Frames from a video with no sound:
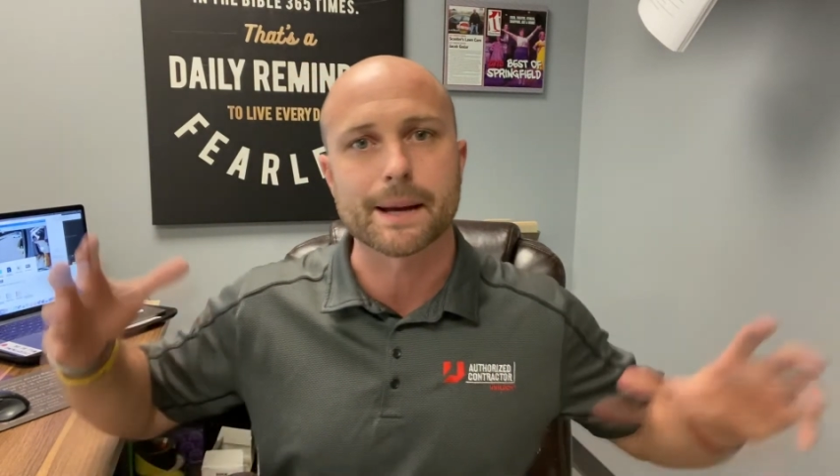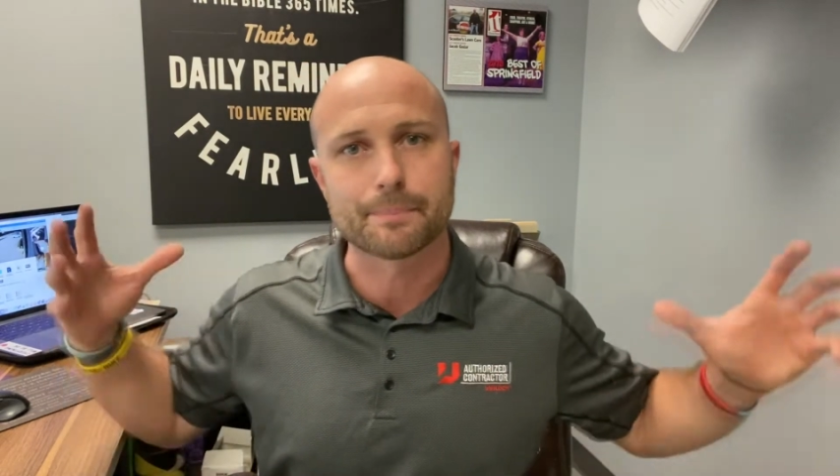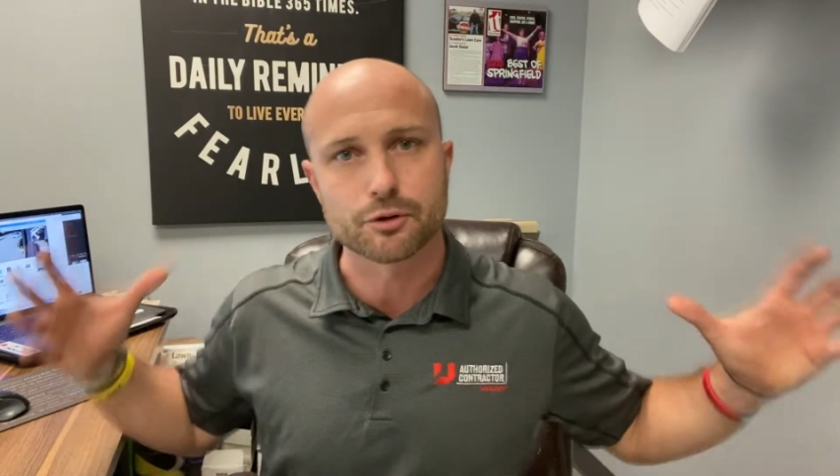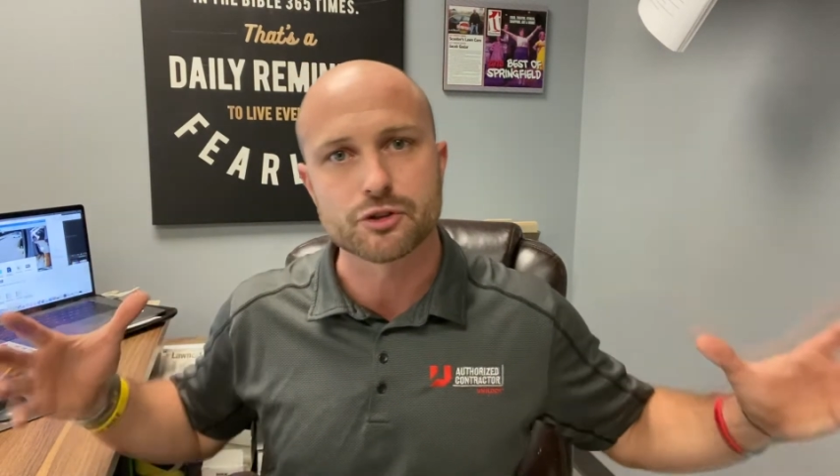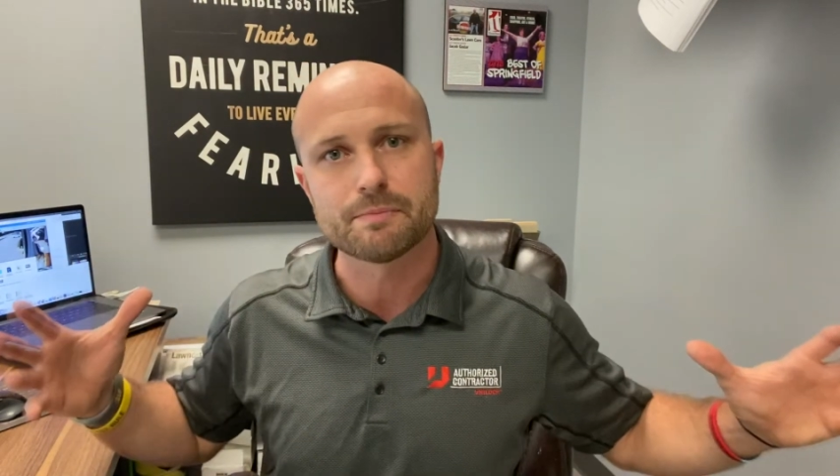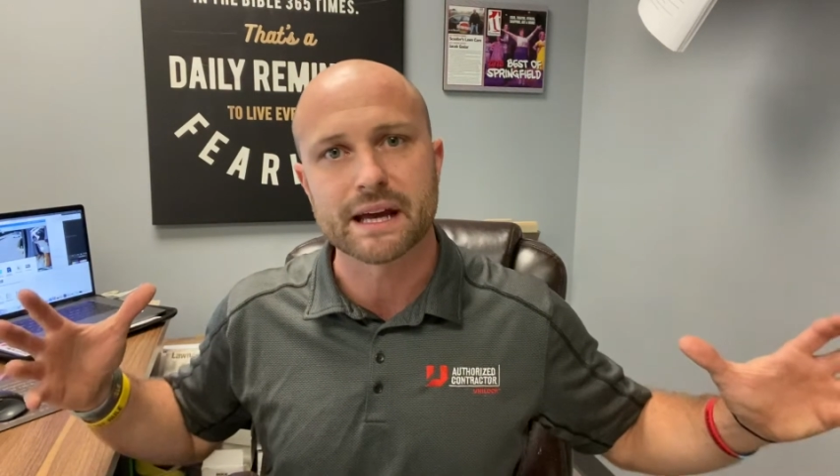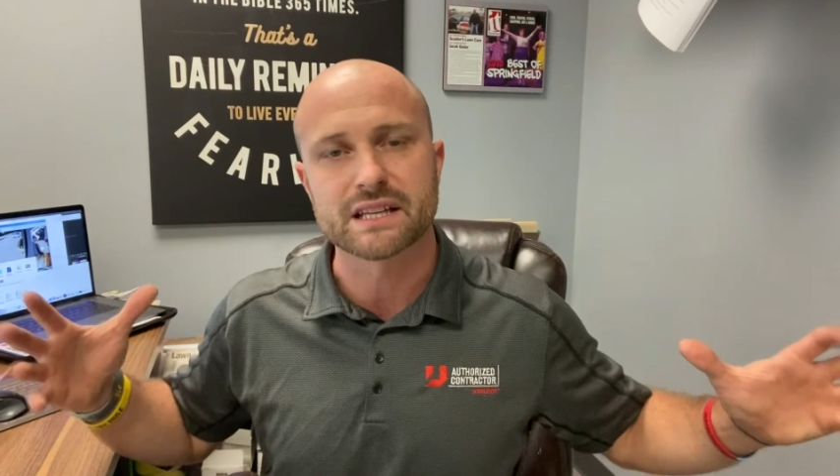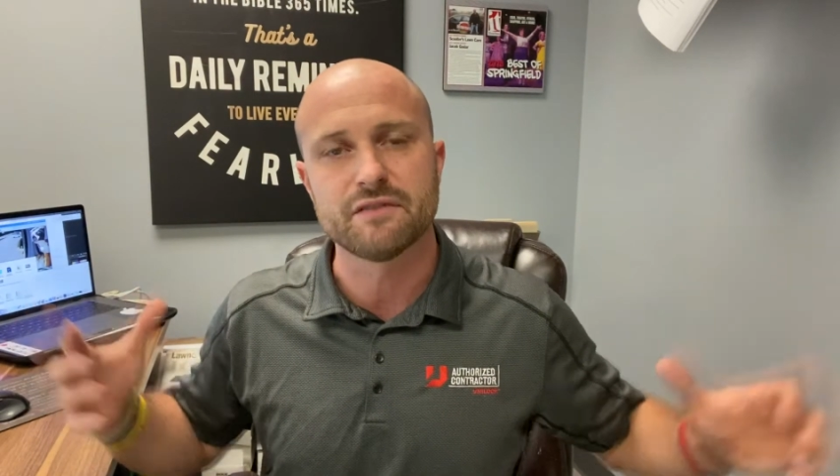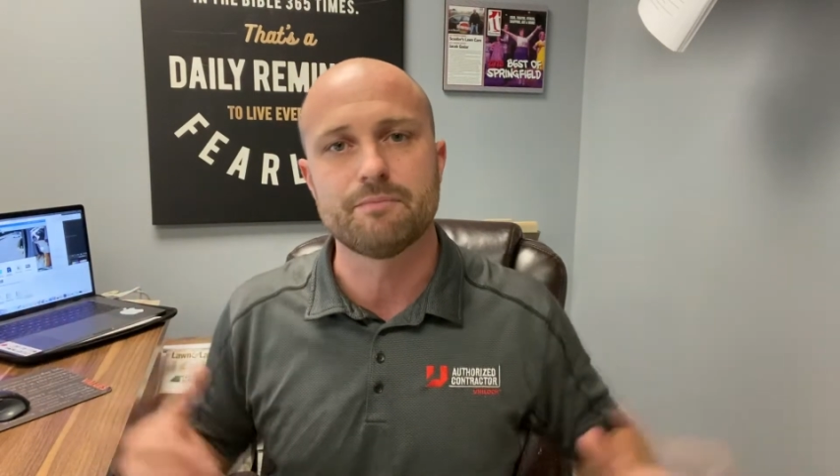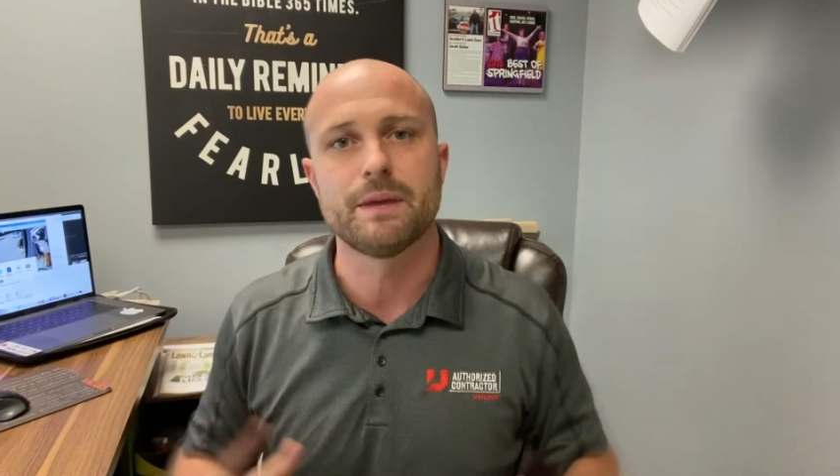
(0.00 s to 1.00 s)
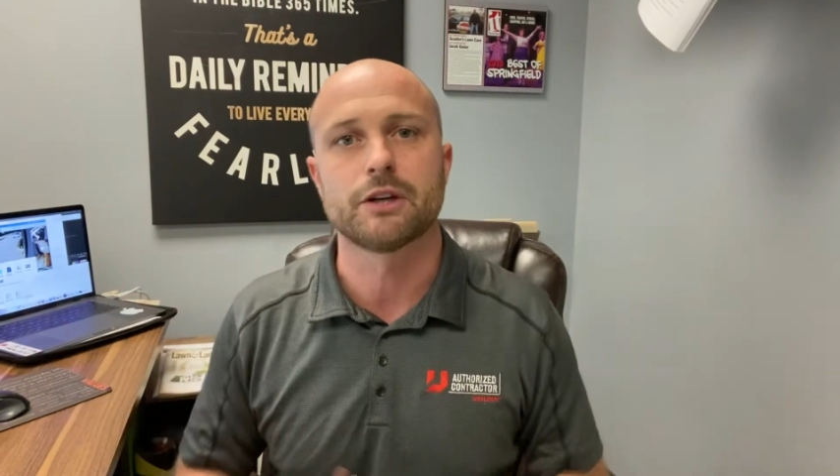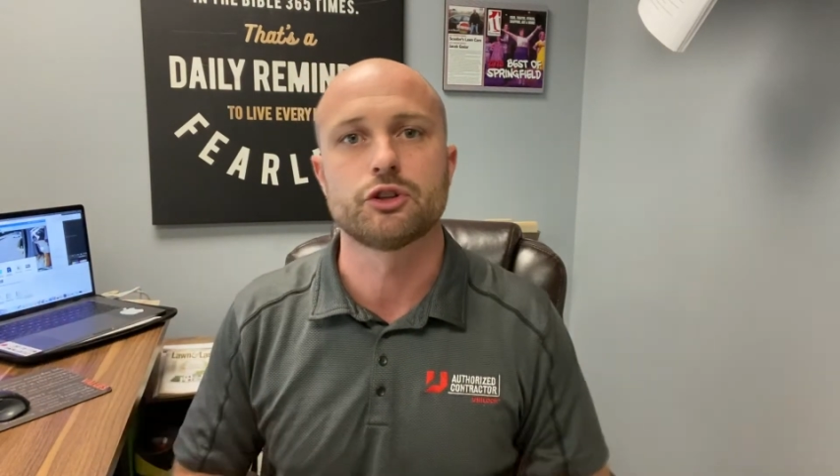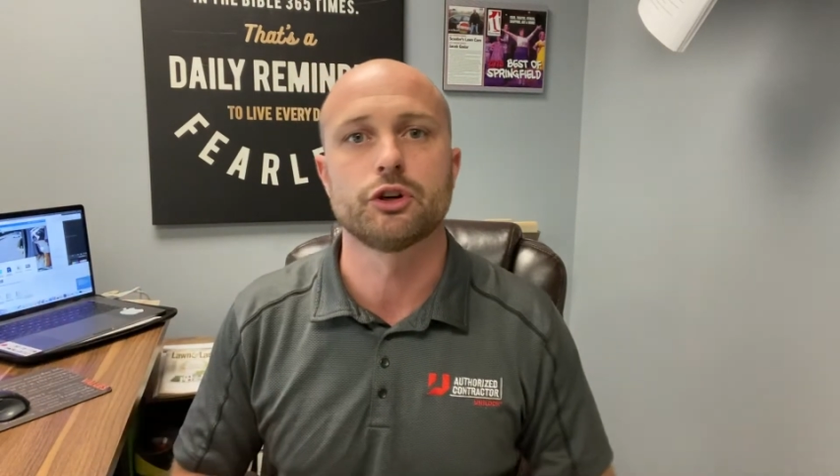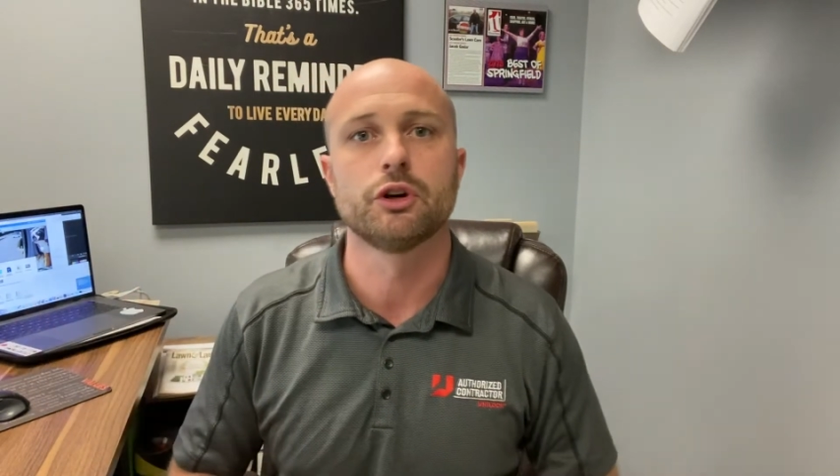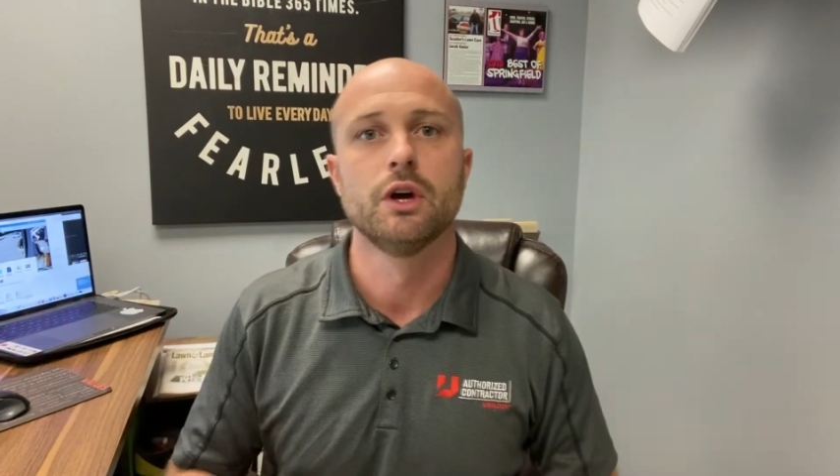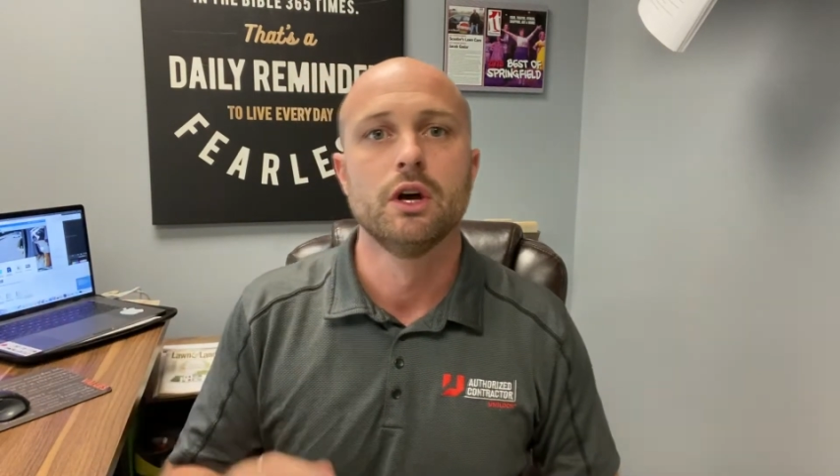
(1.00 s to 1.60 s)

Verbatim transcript: a perspective picture,